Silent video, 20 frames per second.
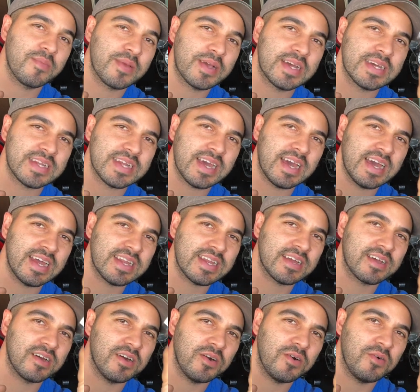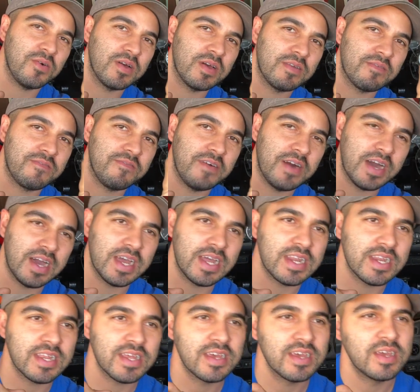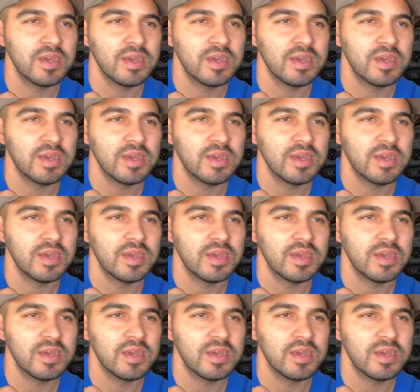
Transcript: because I had to go and find